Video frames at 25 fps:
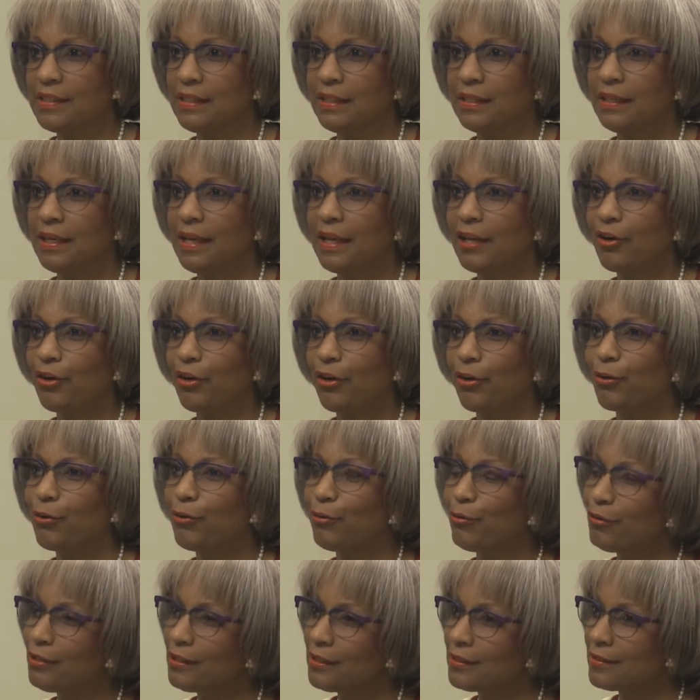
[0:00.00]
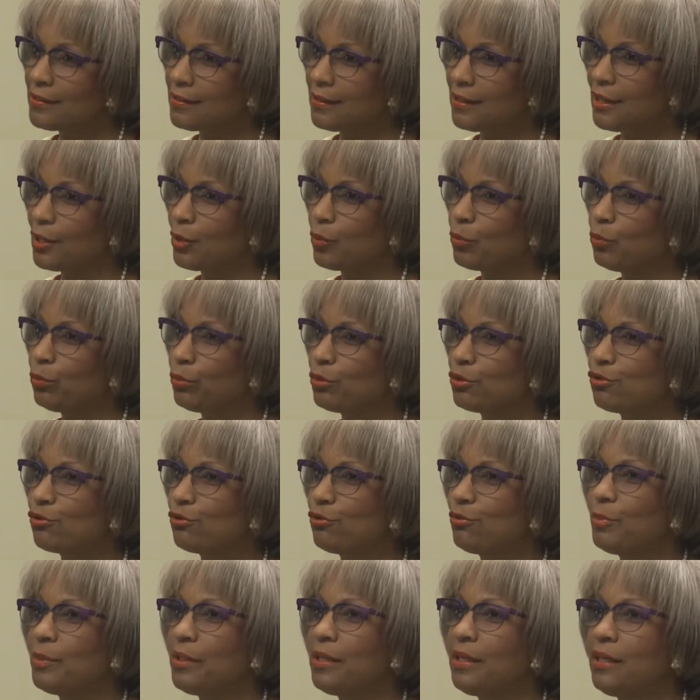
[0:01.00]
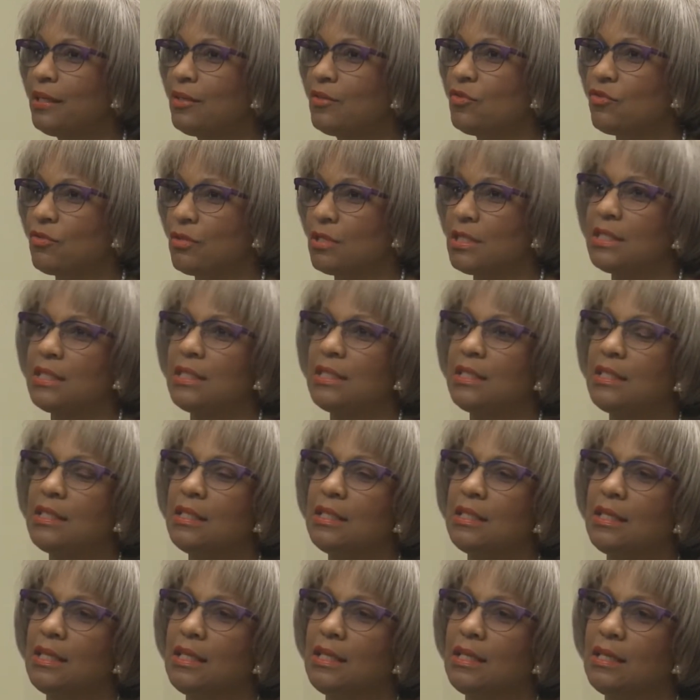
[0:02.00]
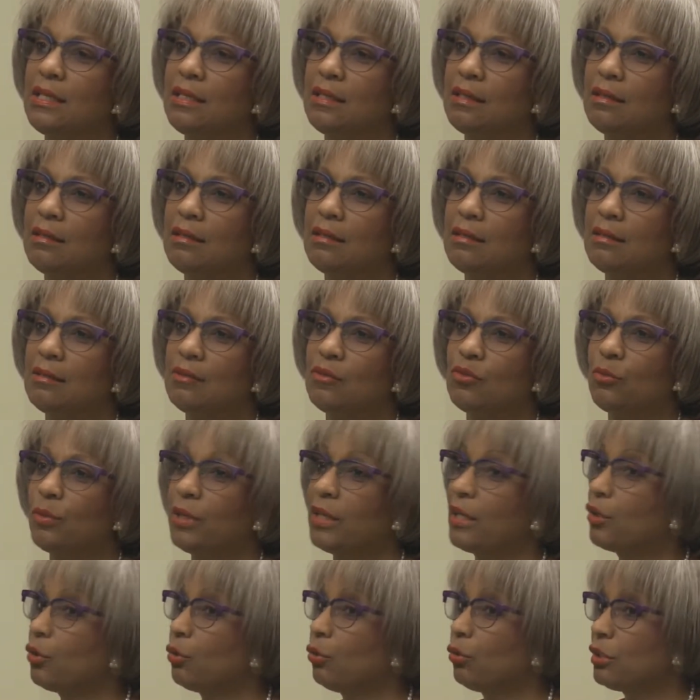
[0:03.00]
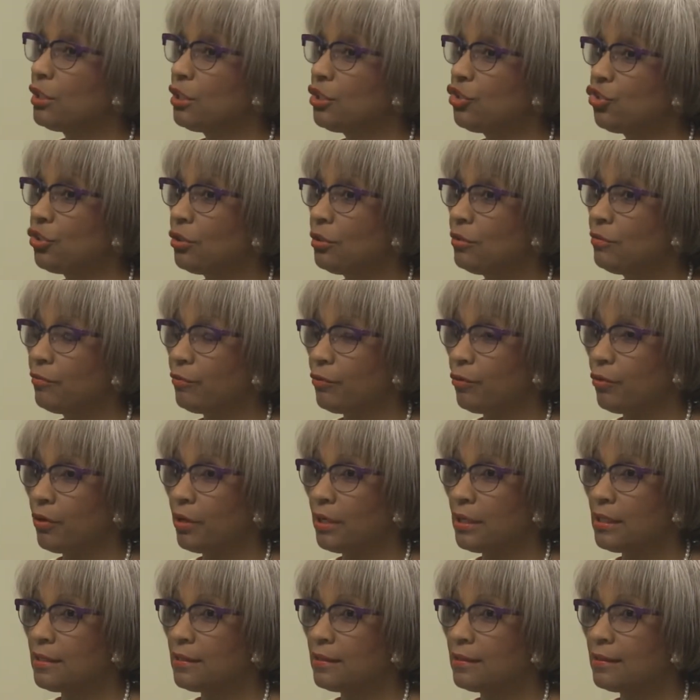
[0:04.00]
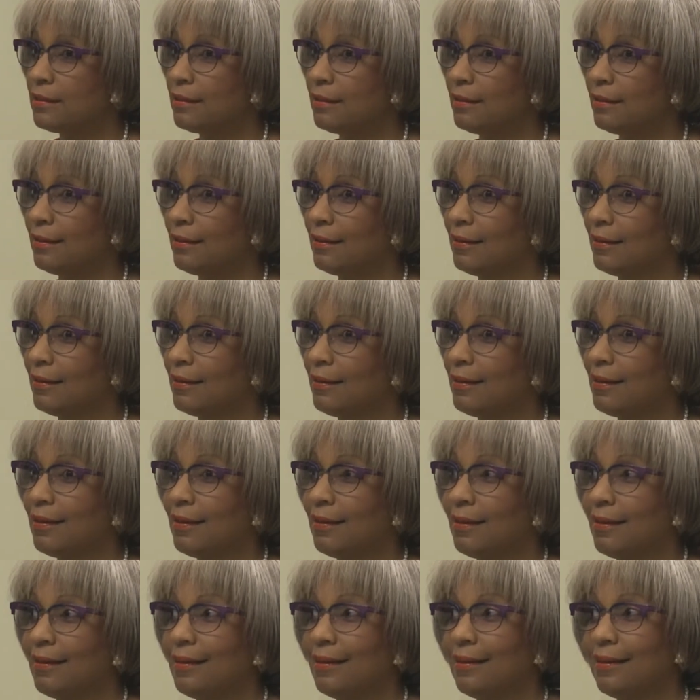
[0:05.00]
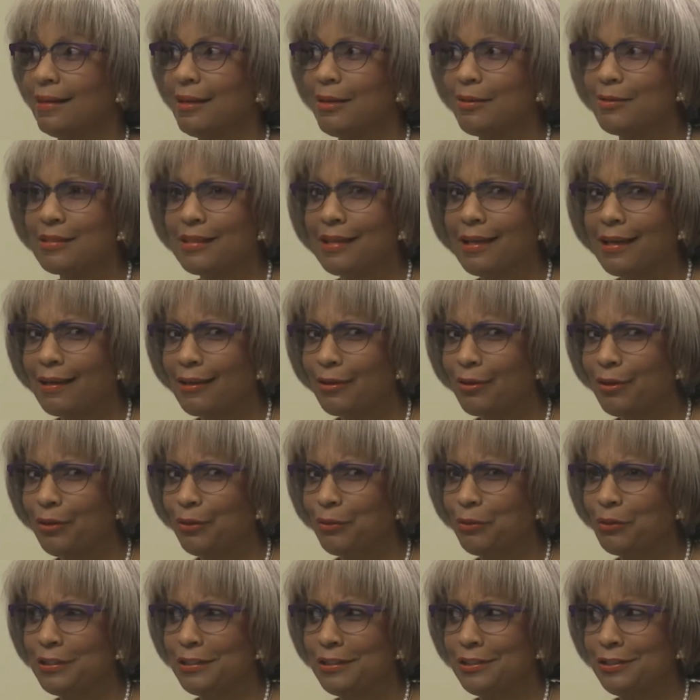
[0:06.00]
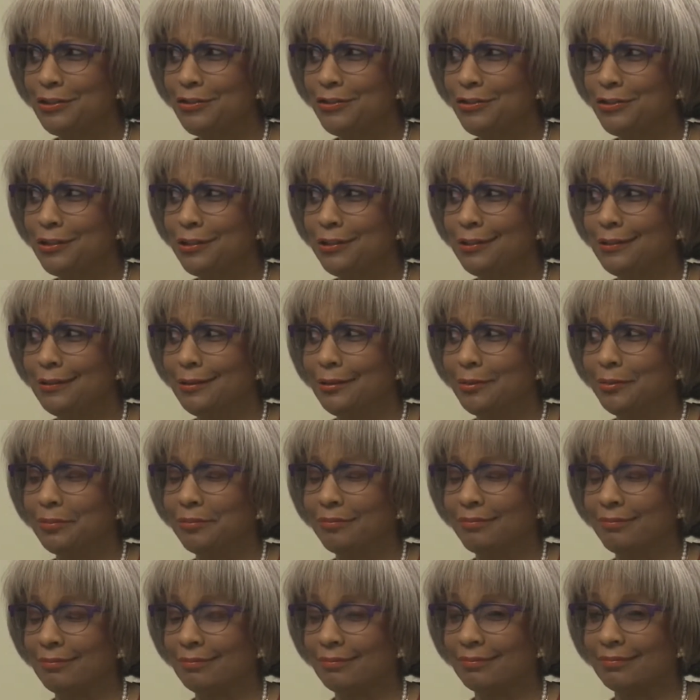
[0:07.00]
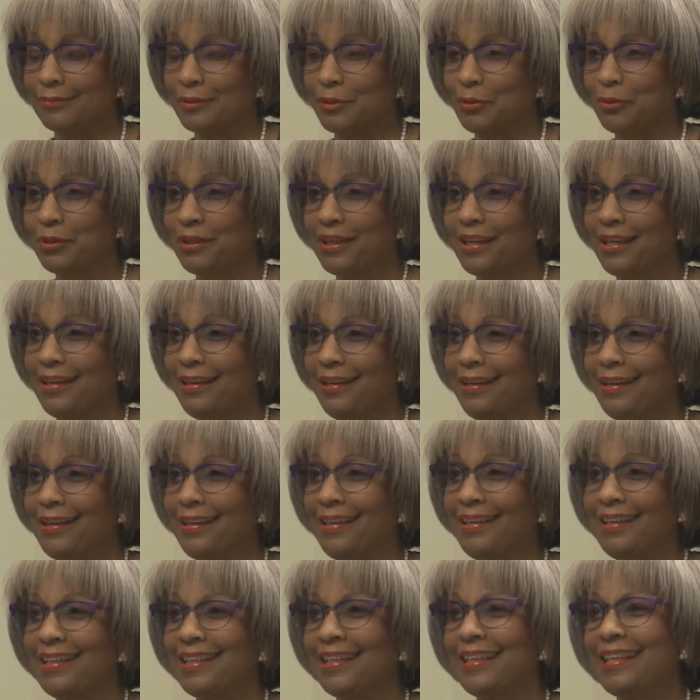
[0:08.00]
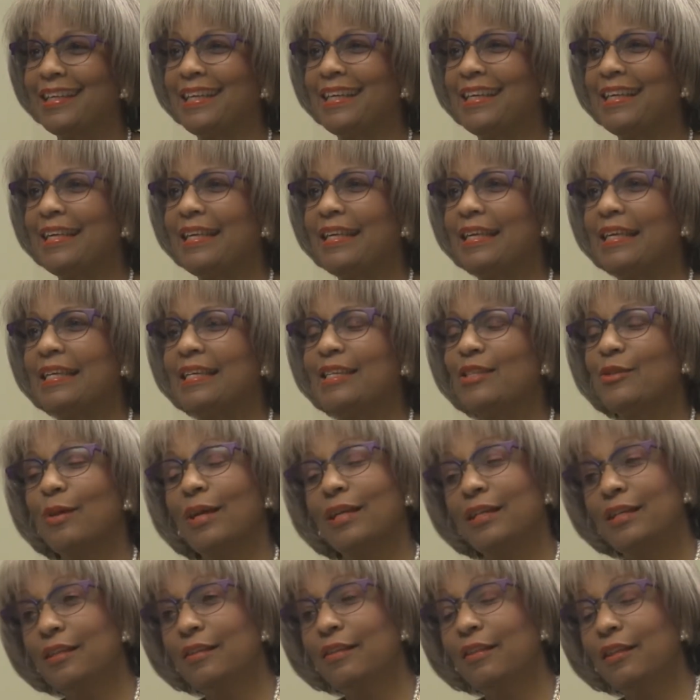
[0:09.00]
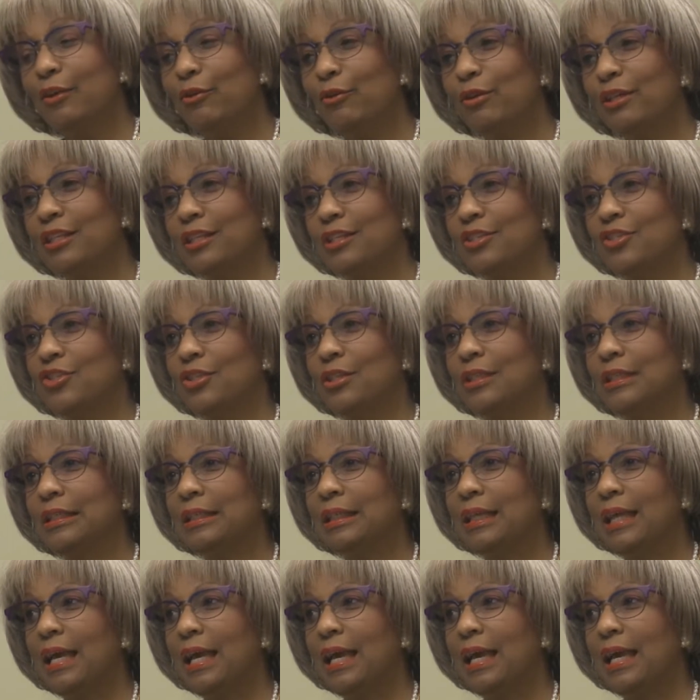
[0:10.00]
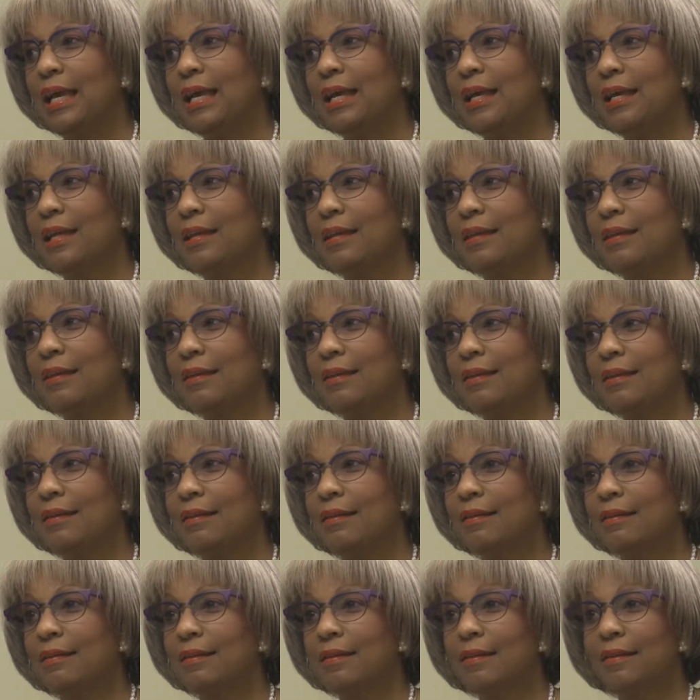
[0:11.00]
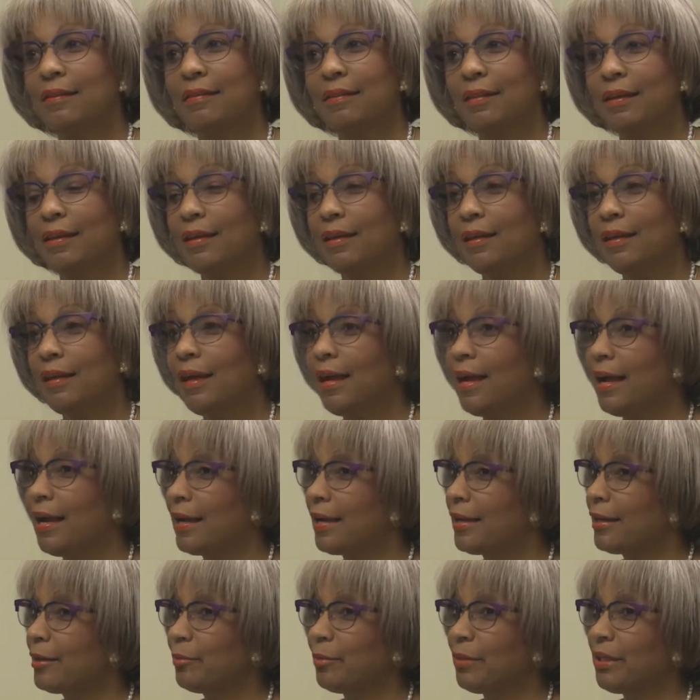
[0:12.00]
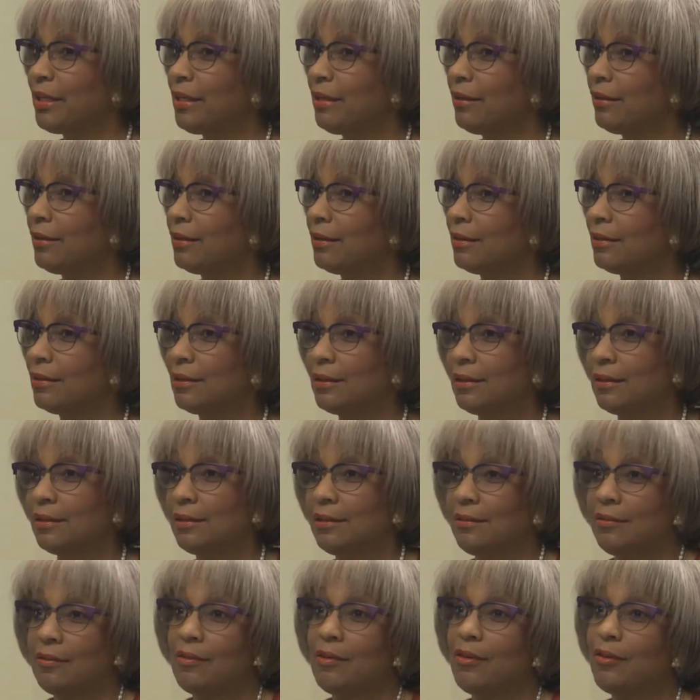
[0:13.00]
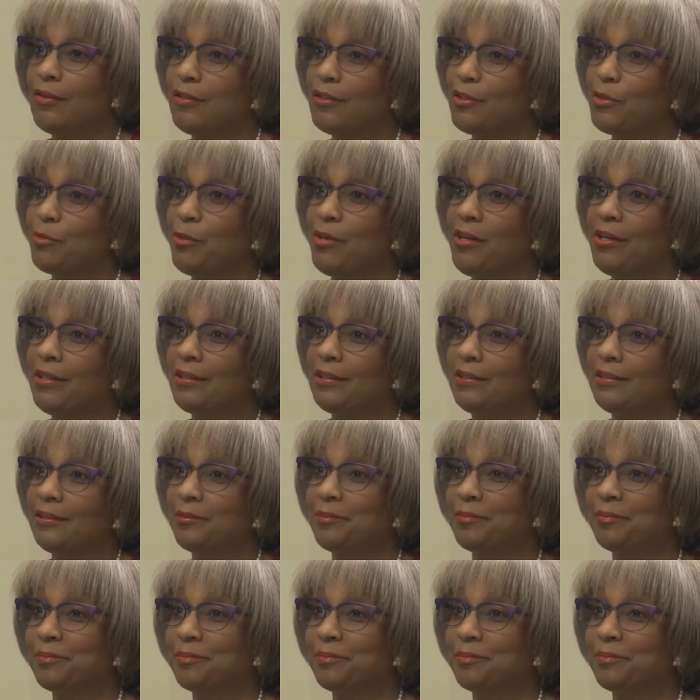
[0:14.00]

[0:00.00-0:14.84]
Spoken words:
a sudden I got a call saying, would you be interested in doing an audition for us? And I was like, an audition? Okay. So I did the audition and they hired me on the spot,